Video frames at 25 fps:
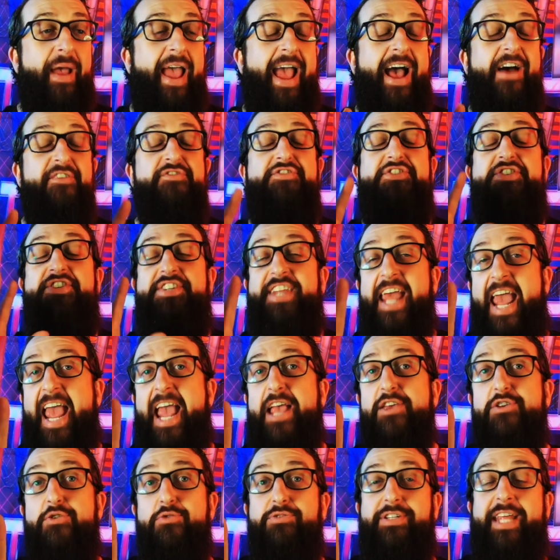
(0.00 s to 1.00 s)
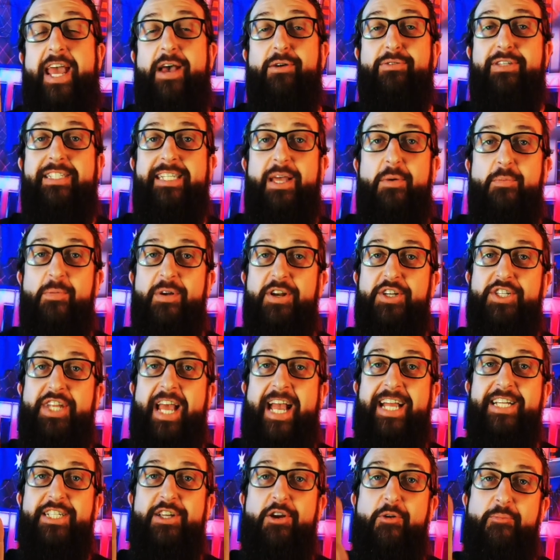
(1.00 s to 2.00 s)
How dare you tell someone to
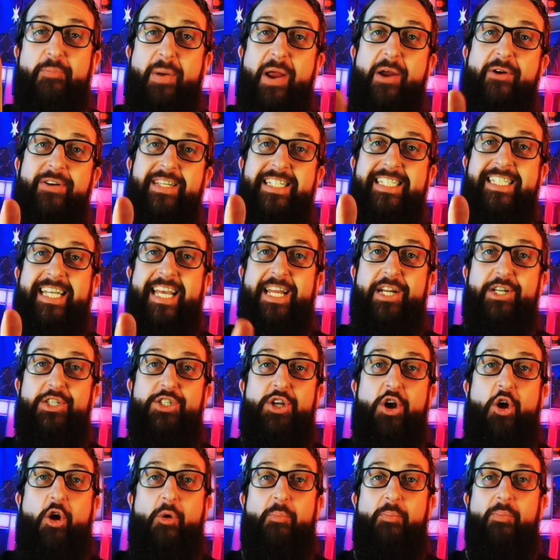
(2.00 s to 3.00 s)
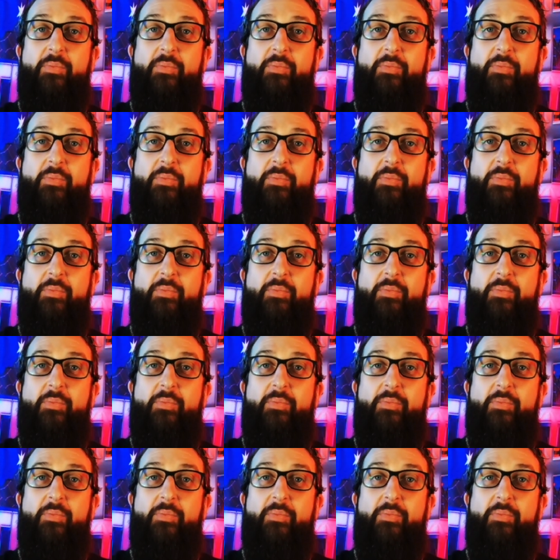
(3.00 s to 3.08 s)
change their appearance and get a job?